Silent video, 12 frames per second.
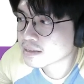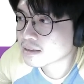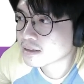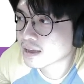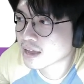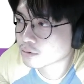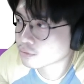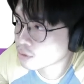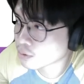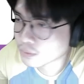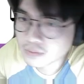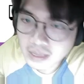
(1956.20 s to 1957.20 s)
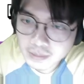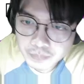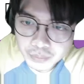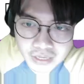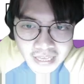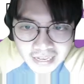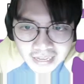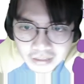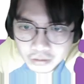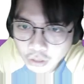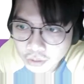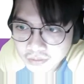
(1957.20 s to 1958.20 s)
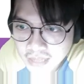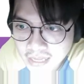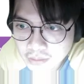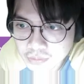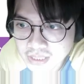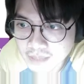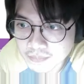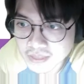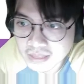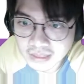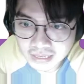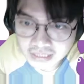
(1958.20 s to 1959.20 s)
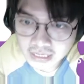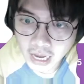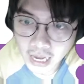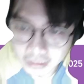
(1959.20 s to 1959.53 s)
I don't know, like putting it in contact with something that is hot,